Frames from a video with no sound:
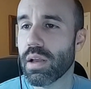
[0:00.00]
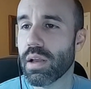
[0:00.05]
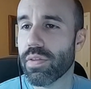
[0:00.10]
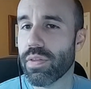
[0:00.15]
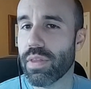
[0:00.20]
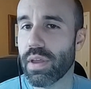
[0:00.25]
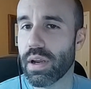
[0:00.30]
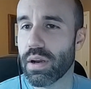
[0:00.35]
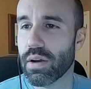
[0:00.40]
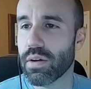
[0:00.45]

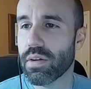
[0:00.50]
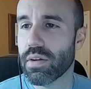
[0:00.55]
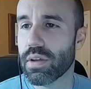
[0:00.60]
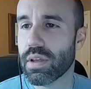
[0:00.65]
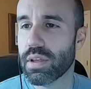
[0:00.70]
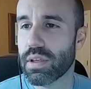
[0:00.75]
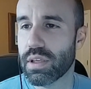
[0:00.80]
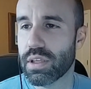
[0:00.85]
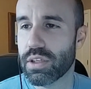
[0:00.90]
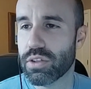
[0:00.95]
There
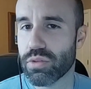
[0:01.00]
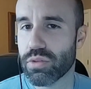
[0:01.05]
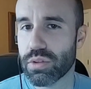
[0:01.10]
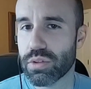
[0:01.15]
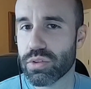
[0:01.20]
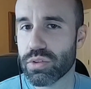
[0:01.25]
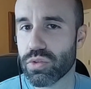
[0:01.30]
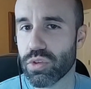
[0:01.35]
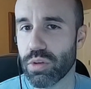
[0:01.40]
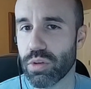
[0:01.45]

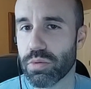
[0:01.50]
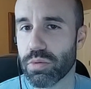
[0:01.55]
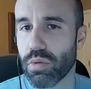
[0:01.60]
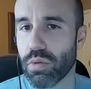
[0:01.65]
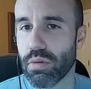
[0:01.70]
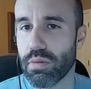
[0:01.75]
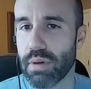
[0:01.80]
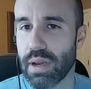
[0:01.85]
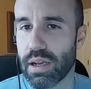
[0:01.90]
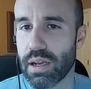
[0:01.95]
Israel's troops were
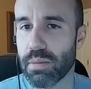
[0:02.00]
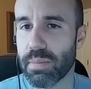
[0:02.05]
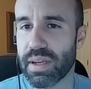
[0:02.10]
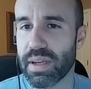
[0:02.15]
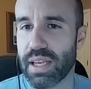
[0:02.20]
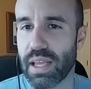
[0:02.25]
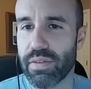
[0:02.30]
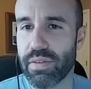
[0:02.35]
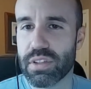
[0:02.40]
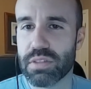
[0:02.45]
routed by
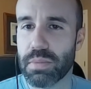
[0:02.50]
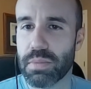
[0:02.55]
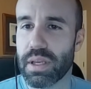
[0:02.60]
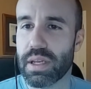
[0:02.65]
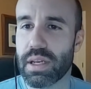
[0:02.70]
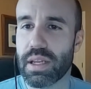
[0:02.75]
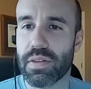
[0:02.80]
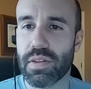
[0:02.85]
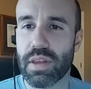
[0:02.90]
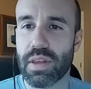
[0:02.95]
David's
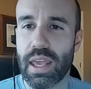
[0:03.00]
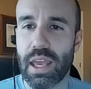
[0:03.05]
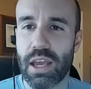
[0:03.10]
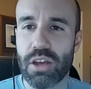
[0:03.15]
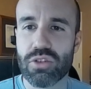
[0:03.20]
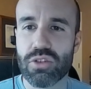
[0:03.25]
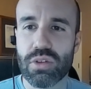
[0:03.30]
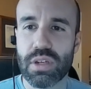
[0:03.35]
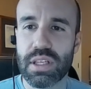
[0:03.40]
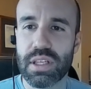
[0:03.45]
men, and the
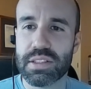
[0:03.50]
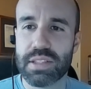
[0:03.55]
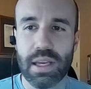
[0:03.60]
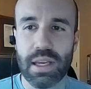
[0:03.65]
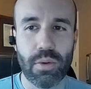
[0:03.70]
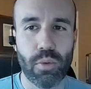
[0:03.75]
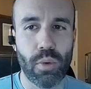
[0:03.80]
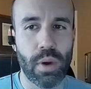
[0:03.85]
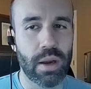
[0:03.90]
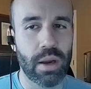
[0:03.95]
casualties
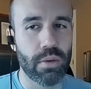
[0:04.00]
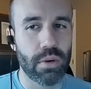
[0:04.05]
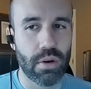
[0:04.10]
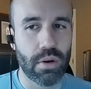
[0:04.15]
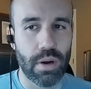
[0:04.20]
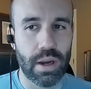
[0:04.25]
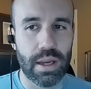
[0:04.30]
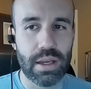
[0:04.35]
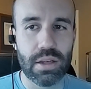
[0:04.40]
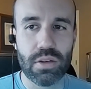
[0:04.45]
that way were
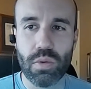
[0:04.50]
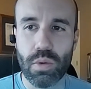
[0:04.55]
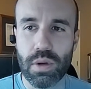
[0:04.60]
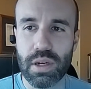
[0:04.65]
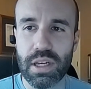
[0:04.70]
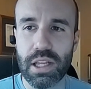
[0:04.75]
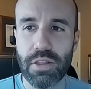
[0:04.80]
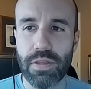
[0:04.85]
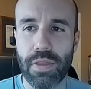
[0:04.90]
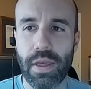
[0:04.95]
great,
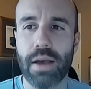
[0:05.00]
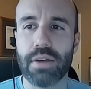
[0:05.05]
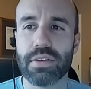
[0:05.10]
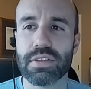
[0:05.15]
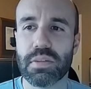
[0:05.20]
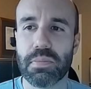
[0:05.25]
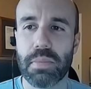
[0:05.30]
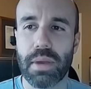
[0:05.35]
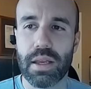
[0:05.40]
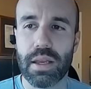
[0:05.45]

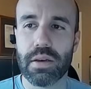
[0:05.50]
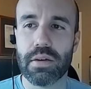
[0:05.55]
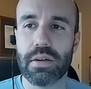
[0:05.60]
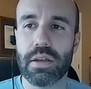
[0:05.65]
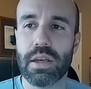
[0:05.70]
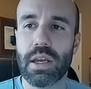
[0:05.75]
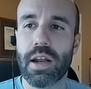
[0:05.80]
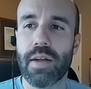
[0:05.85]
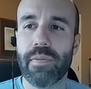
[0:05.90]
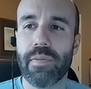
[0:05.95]
20,000 men.
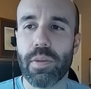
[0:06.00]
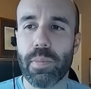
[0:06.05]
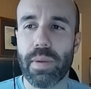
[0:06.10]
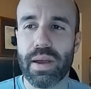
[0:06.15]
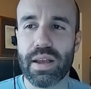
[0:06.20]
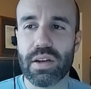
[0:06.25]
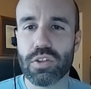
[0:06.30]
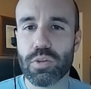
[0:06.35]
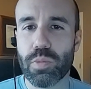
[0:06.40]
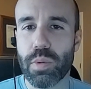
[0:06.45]
The
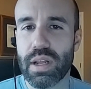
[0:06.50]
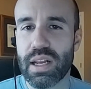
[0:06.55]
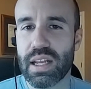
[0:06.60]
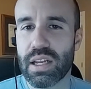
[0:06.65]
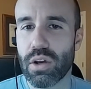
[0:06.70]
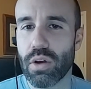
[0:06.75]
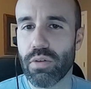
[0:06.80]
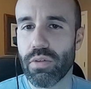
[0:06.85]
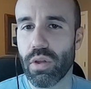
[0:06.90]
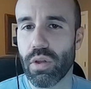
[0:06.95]
battle spread
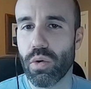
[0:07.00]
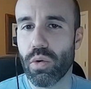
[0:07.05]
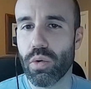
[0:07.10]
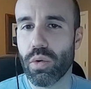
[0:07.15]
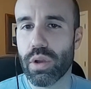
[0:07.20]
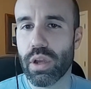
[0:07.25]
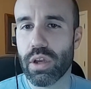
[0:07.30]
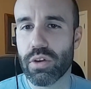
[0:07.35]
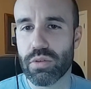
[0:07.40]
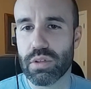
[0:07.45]
out over the whole
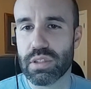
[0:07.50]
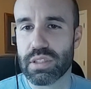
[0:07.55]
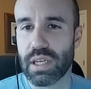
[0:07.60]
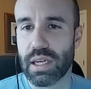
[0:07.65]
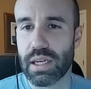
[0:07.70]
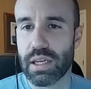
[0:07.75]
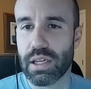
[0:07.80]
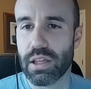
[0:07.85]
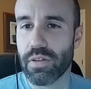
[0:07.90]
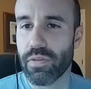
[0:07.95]

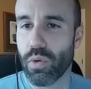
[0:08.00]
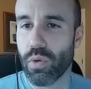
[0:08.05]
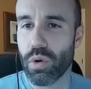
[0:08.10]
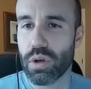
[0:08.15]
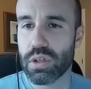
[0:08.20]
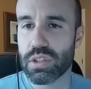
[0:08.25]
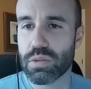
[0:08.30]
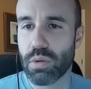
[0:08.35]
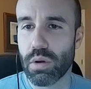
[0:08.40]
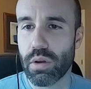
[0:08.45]
countryside, and the
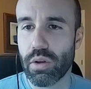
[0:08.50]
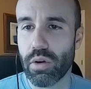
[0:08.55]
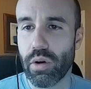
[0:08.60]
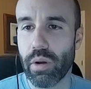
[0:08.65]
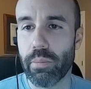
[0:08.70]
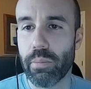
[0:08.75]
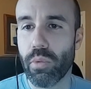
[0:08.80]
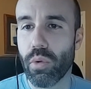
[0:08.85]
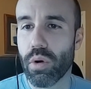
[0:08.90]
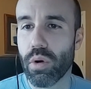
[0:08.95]
forest swallowed up
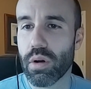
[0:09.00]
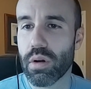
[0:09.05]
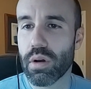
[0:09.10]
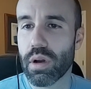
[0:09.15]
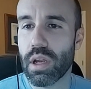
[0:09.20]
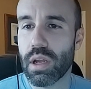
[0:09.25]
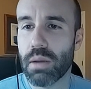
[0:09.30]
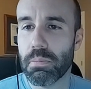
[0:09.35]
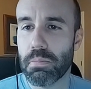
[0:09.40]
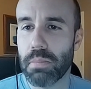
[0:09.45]
more
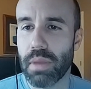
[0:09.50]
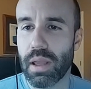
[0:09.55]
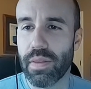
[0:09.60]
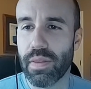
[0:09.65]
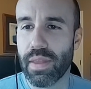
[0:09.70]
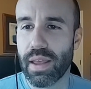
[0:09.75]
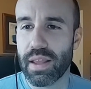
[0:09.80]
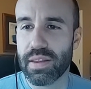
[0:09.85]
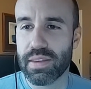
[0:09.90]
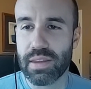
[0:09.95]
men
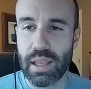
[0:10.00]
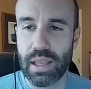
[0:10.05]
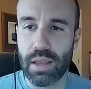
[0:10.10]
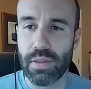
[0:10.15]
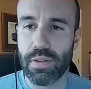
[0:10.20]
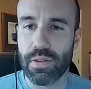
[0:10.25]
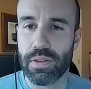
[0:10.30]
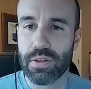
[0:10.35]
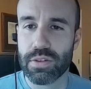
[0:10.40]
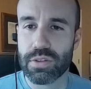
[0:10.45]
that day
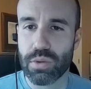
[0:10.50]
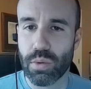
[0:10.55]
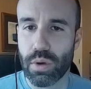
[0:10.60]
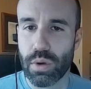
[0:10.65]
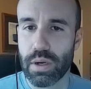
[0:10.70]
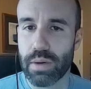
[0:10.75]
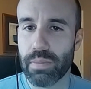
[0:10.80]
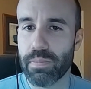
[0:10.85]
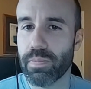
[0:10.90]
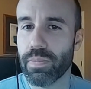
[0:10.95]
than the
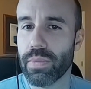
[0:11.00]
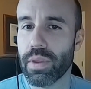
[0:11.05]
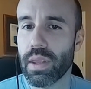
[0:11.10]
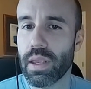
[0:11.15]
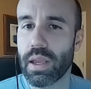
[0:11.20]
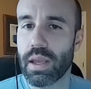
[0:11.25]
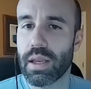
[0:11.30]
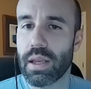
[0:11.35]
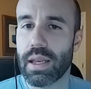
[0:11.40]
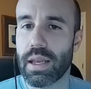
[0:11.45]
sword.
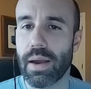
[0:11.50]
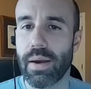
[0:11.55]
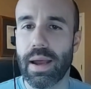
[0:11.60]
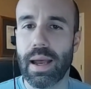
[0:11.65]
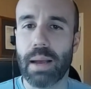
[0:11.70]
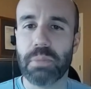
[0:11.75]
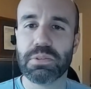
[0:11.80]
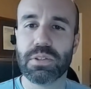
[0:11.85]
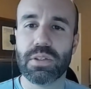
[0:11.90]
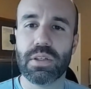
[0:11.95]
Now
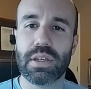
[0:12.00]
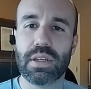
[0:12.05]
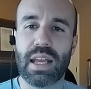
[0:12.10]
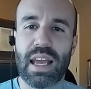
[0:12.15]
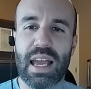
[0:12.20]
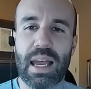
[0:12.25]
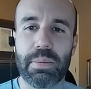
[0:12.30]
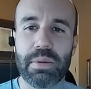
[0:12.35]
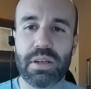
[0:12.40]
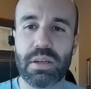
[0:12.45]
Absalom
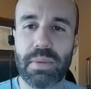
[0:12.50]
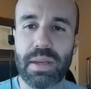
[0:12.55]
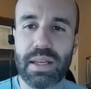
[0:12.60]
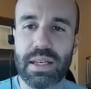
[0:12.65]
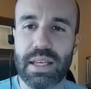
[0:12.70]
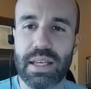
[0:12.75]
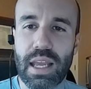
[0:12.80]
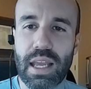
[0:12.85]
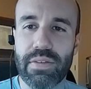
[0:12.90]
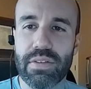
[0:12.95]
happened to meet
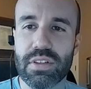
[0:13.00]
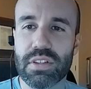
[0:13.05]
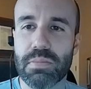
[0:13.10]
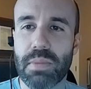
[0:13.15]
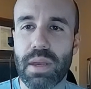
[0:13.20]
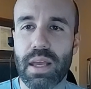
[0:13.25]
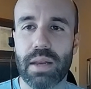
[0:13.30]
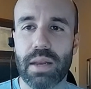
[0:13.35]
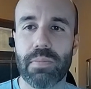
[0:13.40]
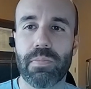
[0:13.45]
David's
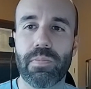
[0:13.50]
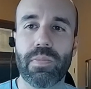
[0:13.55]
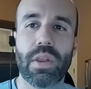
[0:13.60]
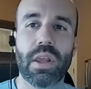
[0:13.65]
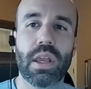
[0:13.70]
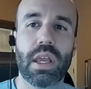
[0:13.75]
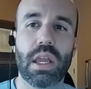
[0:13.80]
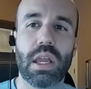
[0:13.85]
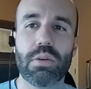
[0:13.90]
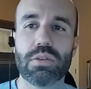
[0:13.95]
men.
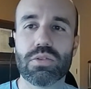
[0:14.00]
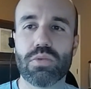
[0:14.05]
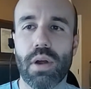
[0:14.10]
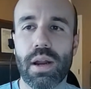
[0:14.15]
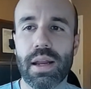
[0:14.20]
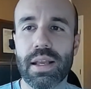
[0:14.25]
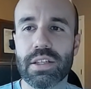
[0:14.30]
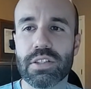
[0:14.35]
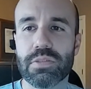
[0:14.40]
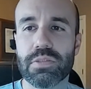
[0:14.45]
He was
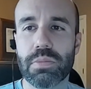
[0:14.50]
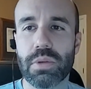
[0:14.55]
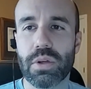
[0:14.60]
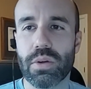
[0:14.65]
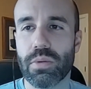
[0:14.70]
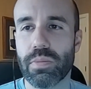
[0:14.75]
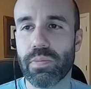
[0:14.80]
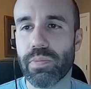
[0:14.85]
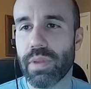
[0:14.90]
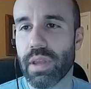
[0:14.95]
riding his
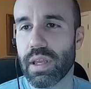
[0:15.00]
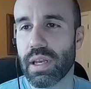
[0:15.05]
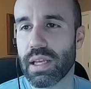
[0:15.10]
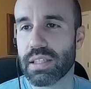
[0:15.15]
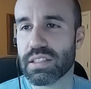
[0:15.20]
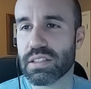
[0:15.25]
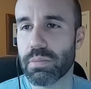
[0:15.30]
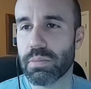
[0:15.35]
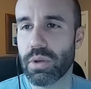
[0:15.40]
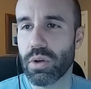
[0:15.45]
mule, and
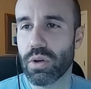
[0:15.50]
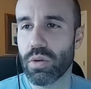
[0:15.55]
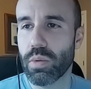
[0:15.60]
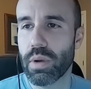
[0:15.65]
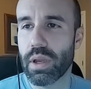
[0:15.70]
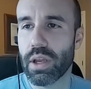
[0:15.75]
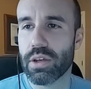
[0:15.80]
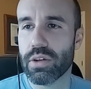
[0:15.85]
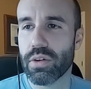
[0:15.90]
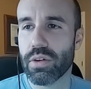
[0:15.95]
as the mule
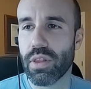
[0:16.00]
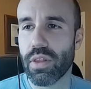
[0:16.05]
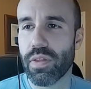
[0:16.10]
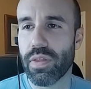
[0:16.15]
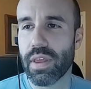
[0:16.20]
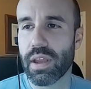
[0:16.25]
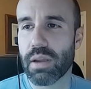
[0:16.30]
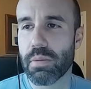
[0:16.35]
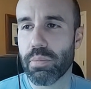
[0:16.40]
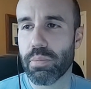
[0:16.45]
went under the
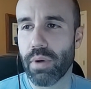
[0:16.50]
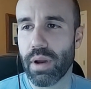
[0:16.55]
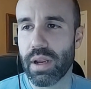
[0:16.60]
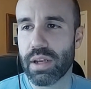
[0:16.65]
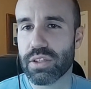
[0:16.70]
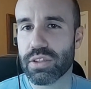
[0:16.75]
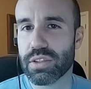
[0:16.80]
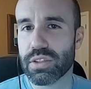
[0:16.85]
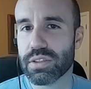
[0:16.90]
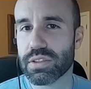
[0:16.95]
thick
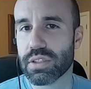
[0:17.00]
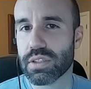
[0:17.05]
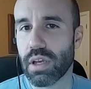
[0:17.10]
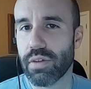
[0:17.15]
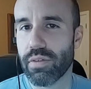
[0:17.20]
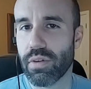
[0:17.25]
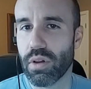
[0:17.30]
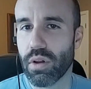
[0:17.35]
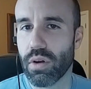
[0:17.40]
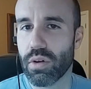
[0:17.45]
branches of
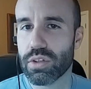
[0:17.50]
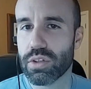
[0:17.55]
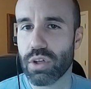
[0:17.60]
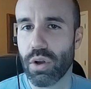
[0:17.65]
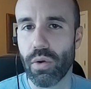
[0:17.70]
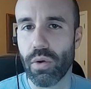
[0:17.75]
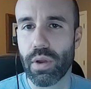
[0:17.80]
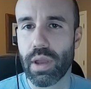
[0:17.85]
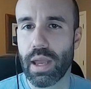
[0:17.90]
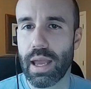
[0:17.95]
a large
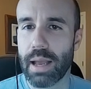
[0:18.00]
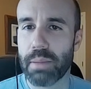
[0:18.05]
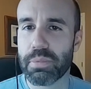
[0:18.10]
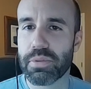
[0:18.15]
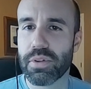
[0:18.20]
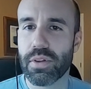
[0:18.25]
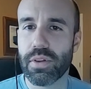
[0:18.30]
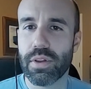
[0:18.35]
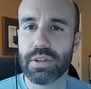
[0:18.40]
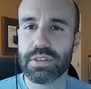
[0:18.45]
oak,
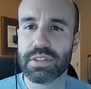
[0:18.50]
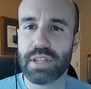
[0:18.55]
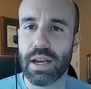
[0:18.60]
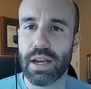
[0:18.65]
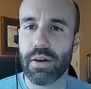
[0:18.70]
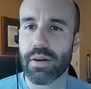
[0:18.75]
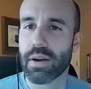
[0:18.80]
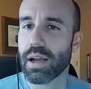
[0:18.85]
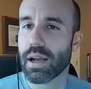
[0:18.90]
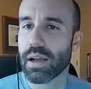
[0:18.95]
Absalom's
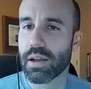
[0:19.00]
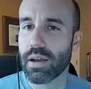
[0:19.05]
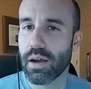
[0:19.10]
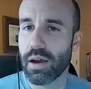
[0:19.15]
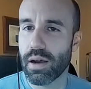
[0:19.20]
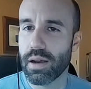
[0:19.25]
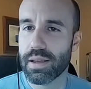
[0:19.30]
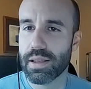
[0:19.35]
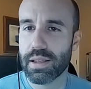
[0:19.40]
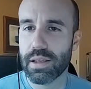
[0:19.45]
hair got
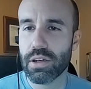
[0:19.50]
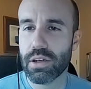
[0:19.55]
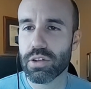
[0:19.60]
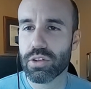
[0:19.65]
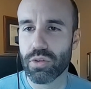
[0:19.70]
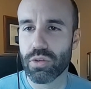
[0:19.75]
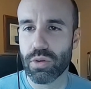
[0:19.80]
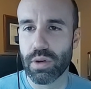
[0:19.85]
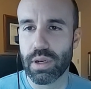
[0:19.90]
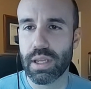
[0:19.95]
caught in a
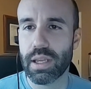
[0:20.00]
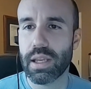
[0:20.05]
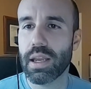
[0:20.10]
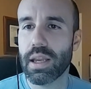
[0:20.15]
tree.